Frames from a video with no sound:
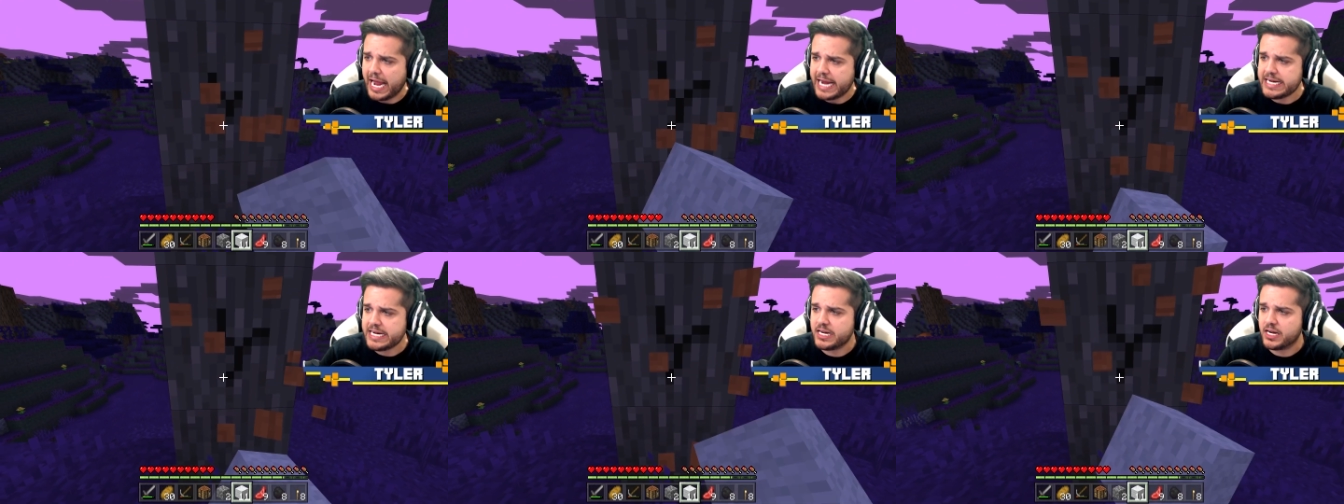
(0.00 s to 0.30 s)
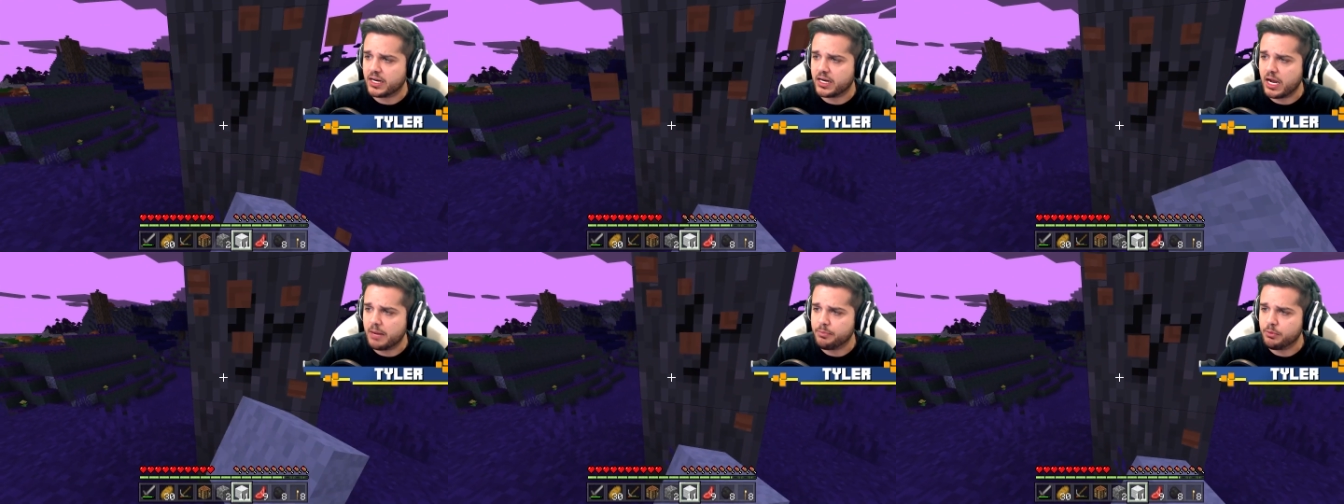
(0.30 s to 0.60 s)
I need
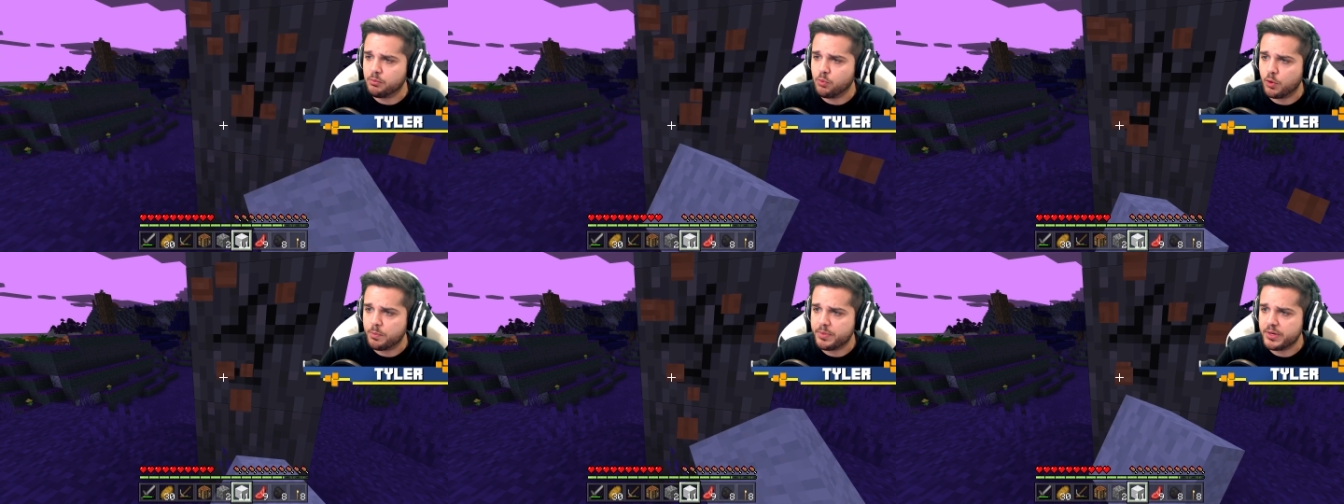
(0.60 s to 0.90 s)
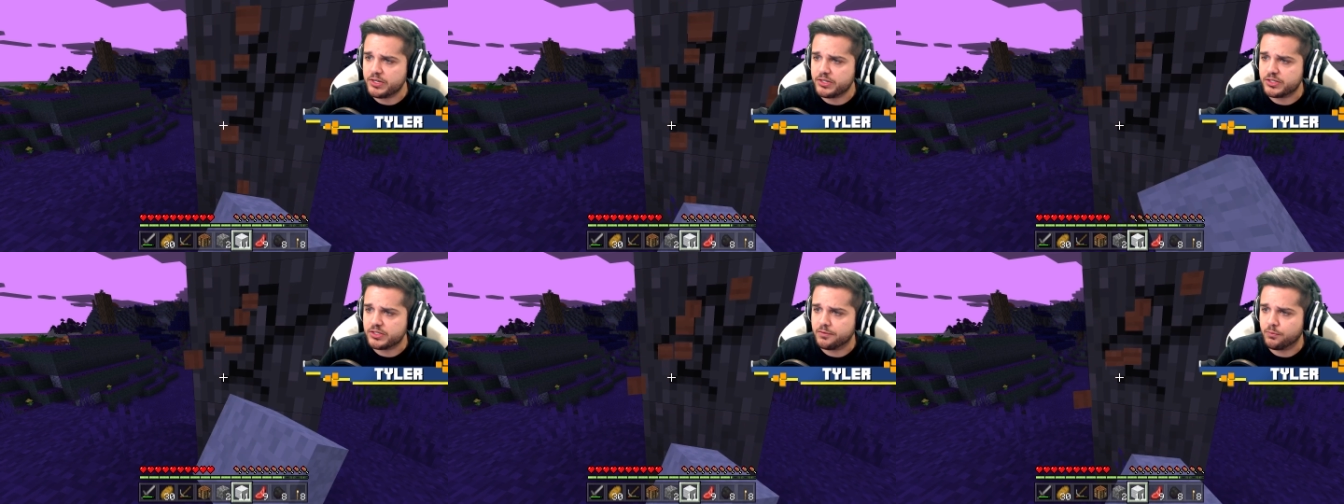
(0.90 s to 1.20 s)
a couple more
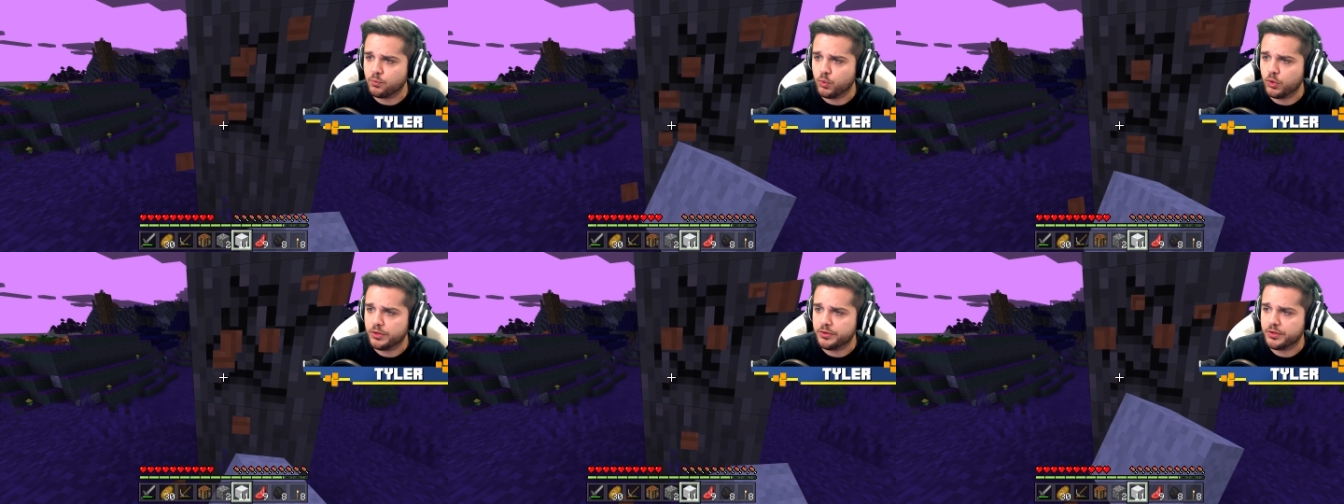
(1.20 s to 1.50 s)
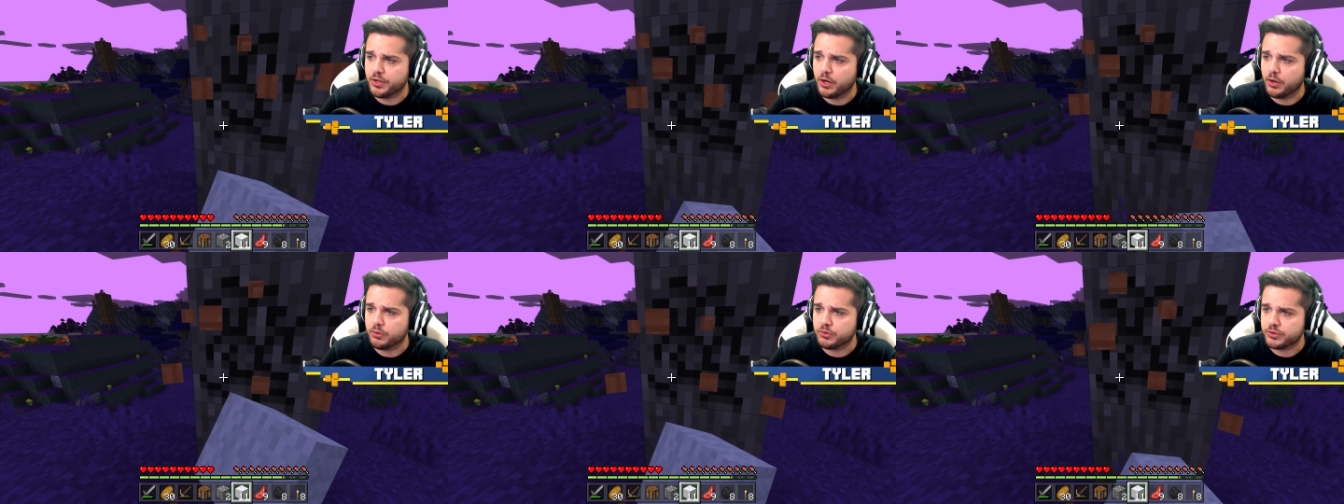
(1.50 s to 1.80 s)
pieces of wood,
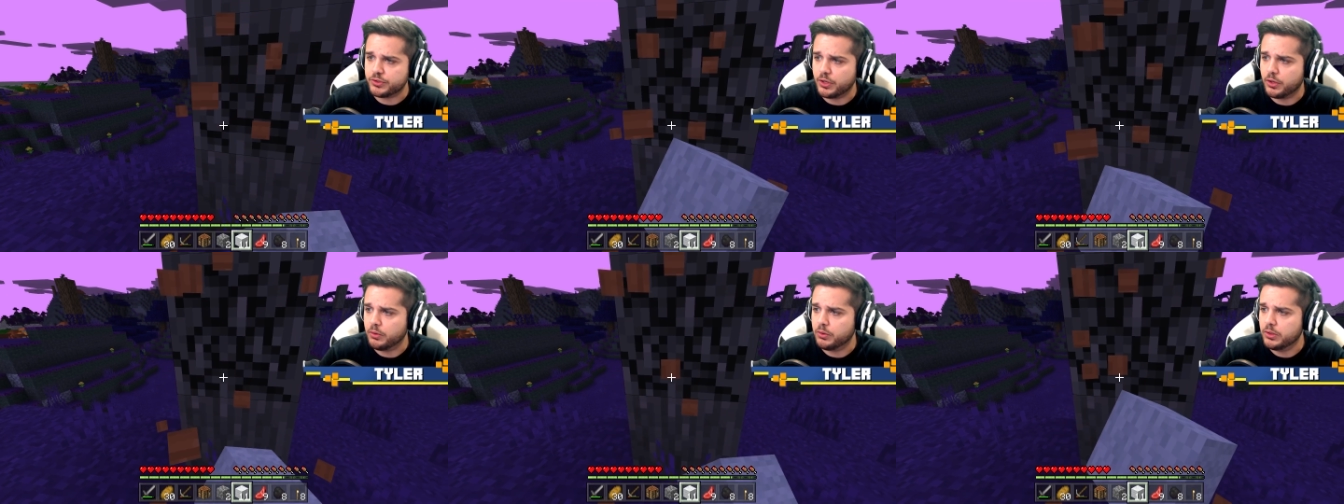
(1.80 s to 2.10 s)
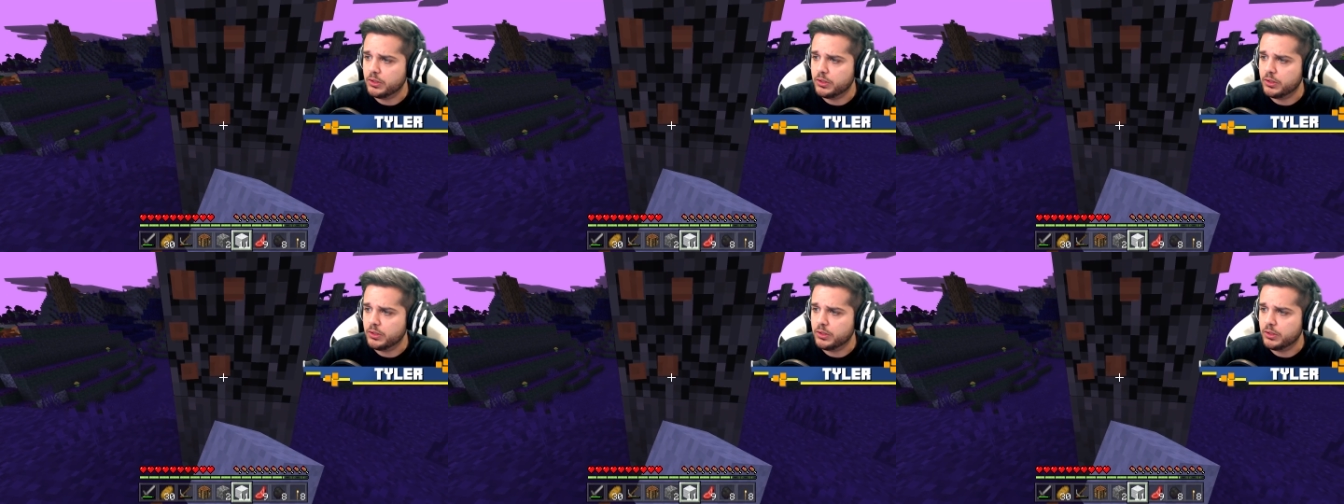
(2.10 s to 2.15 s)
though, so